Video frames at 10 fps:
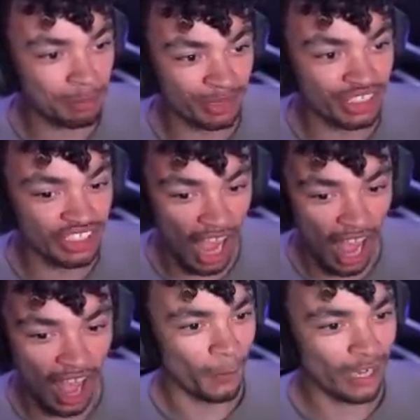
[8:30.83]

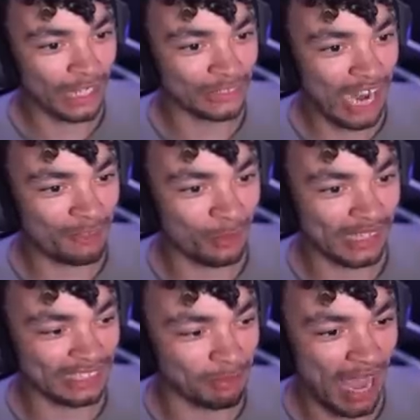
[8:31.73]
bizarre. We're going to draft
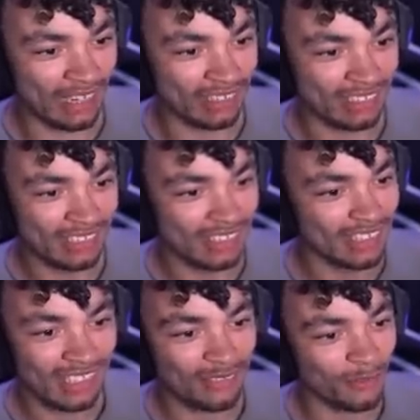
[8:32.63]
with this man.
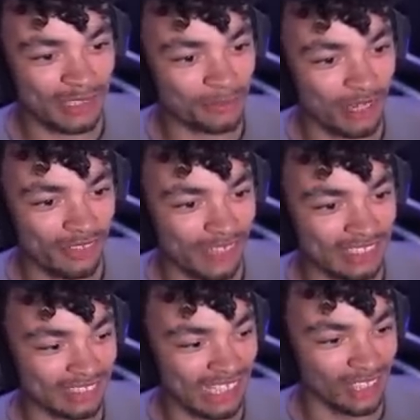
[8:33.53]
Well, it's one of the
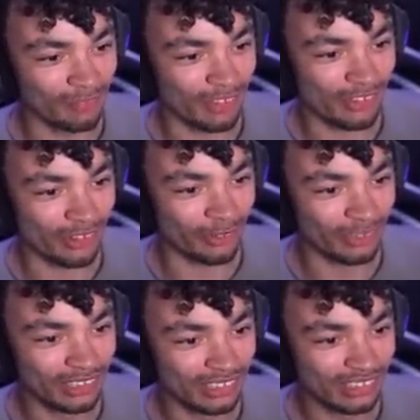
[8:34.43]
reasons I love the crew.
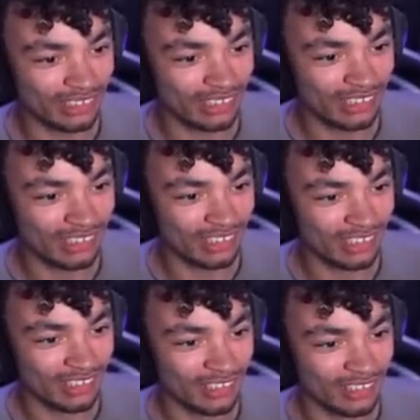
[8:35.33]

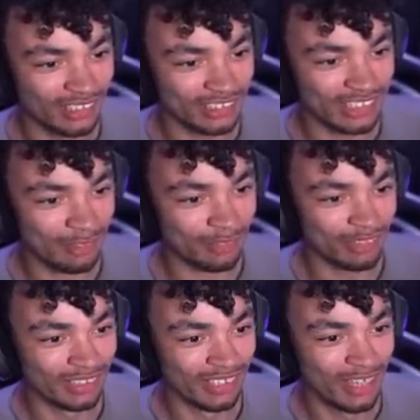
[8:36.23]
You just have
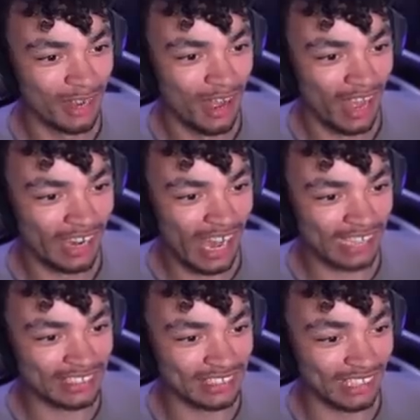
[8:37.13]
a
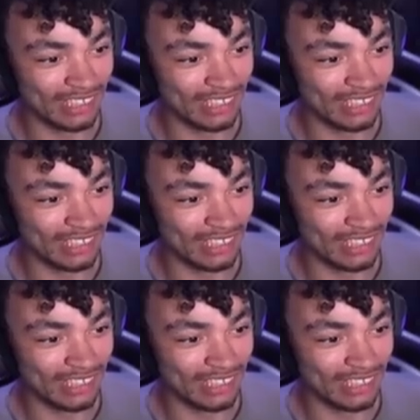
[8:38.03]
nice...